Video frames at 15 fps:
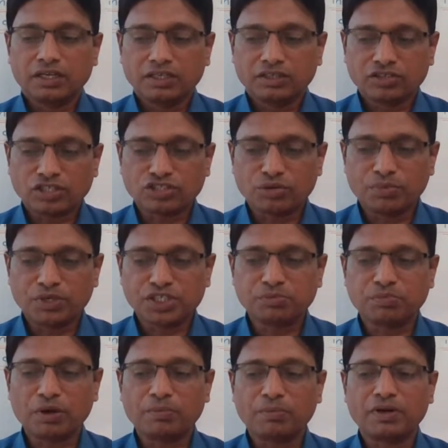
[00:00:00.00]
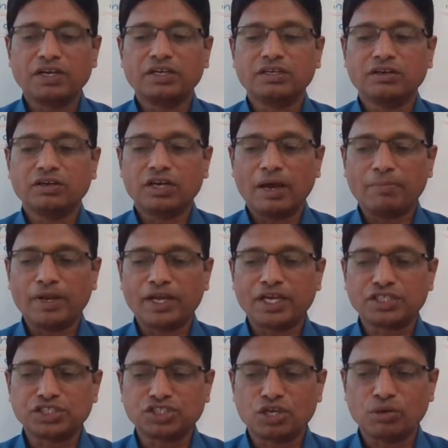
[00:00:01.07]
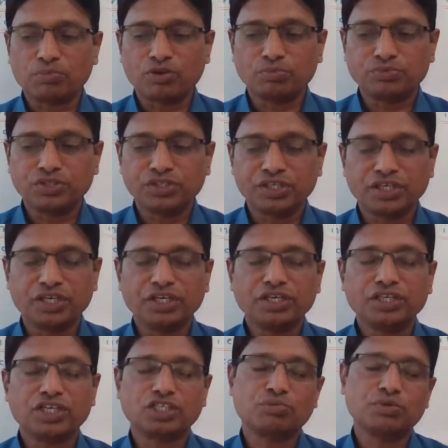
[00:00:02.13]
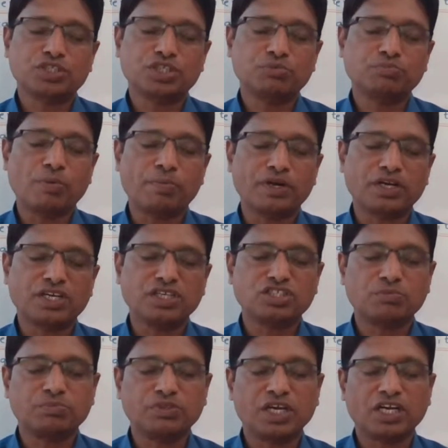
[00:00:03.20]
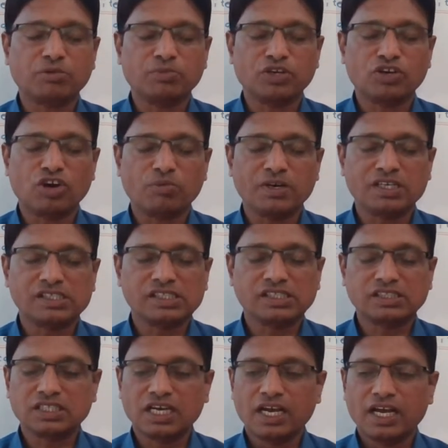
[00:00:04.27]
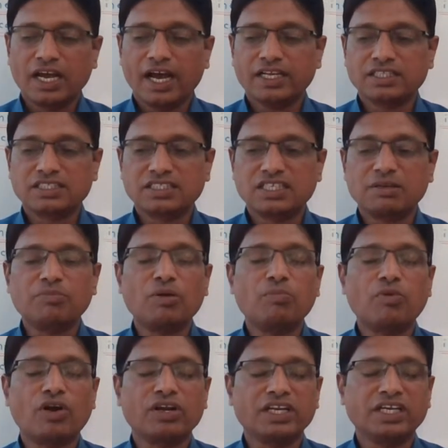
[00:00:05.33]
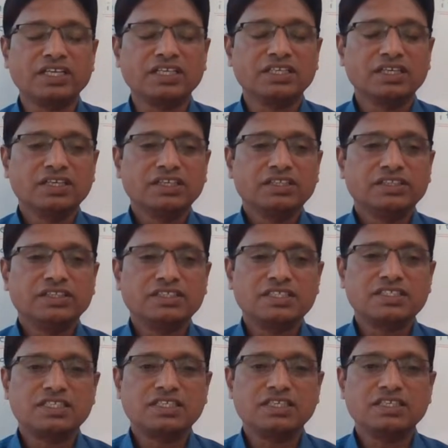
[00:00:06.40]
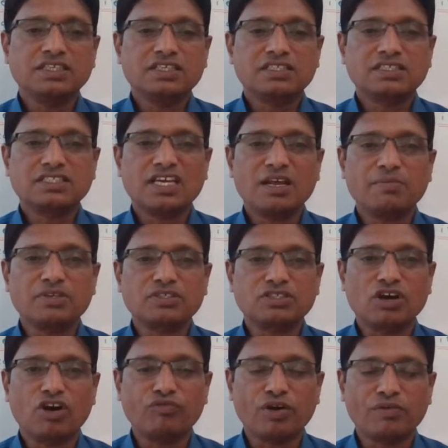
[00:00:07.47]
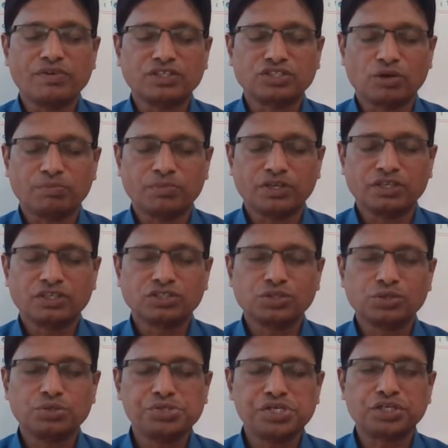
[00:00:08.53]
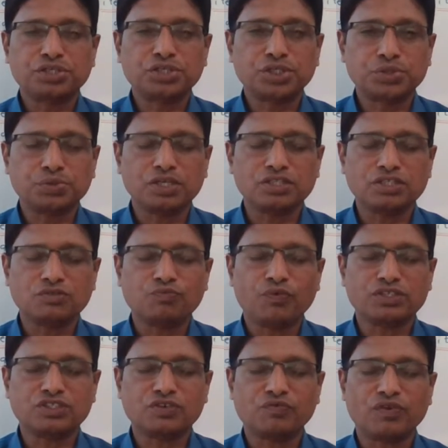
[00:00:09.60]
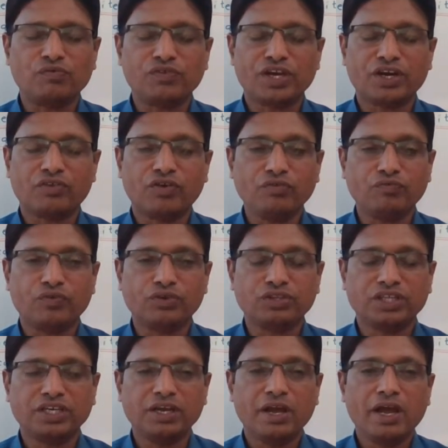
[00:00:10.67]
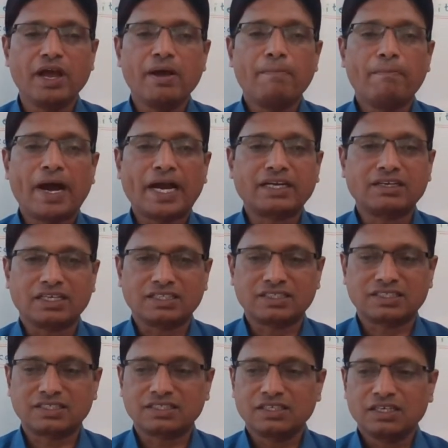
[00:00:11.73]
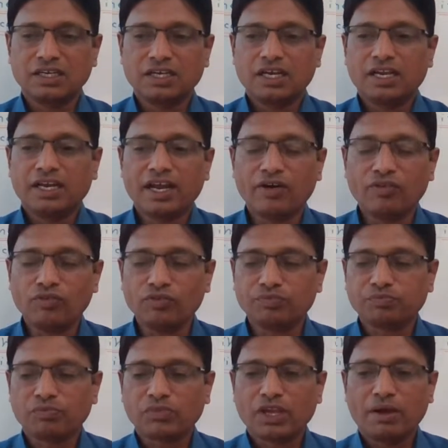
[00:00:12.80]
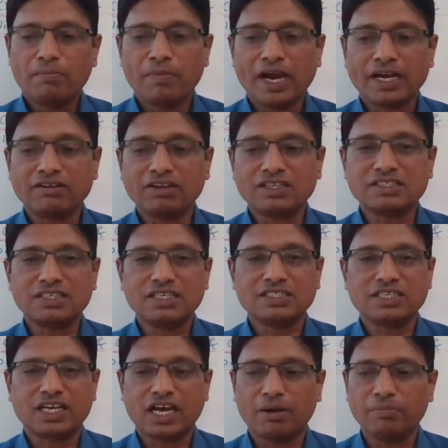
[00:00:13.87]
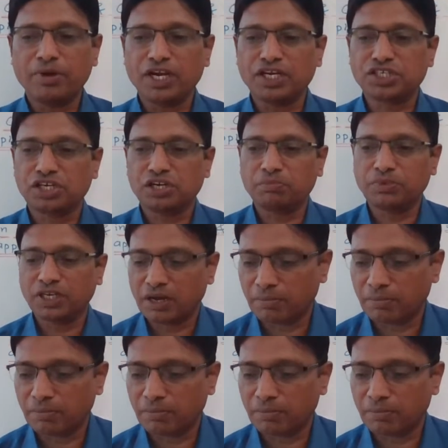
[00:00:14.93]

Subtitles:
transformation applications of group theory, transformation properties of the atomic orbitals, and sigma bonding. This is the syllabus of our topic. So, dear students, first of all, we are going for the matrix. Now, matrix is a combination of the